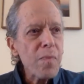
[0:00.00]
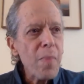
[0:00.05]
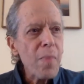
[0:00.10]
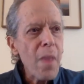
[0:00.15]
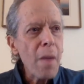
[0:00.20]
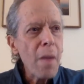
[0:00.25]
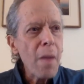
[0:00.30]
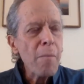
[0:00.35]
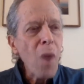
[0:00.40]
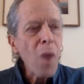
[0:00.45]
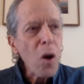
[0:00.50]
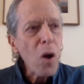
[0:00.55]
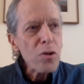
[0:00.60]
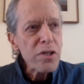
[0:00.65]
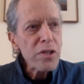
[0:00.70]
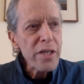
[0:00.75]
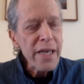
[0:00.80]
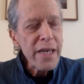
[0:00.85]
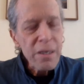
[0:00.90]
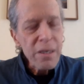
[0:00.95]

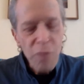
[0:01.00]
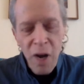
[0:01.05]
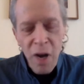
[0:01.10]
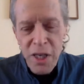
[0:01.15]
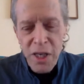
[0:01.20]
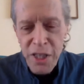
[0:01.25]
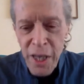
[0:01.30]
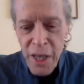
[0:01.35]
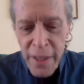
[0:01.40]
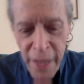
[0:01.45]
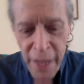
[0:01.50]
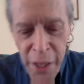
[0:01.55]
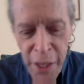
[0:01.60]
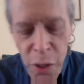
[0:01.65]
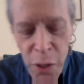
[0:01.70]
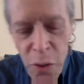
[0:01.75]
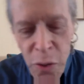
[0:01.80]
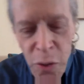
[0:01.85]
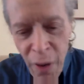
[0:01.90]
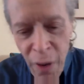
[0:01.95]
Mostly in Russia and the
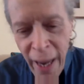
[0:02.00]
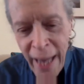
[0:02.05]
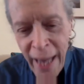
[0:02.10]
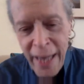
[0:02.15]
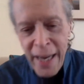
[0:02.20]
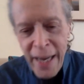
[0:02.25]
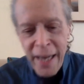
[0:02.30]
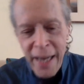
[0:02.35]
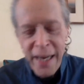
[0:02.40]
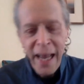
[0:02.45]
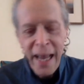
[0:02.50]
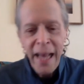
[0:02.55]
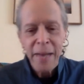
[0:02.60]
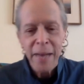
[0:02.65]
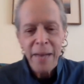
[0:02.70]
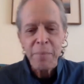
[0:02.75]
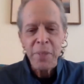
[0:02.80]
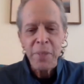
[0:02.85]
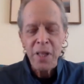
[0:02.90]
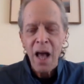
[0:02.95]
Ukraine
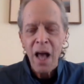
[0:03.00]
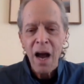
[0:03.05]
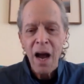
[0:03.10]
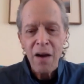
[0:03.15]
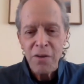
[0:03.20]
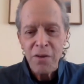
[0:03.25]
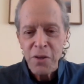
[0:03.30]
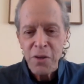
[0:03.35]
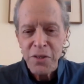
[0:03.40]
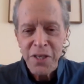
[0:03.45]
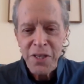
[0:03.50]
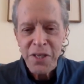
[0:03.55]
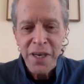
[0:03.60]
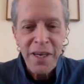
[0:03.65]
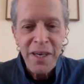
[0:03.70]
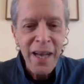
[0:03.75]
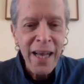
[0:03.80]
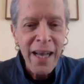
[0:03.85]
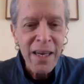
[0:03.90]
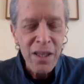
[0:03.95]
and Belarus
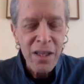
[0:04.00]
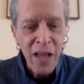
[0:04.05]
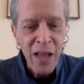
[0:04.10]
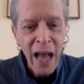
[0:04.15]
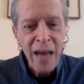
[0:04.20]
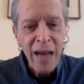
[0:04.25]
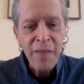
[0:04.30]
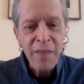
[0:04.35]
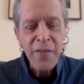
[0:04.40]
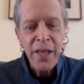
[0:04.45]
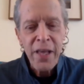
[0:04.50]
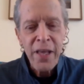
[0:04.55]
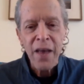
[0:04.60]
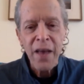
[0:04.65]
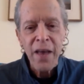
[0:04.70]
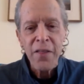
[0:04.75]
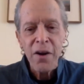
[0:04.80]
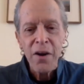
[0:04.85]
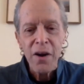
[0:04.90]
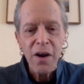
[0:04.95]
and a lot of the
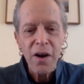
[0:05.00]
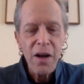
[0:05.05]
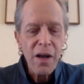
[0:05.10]
other,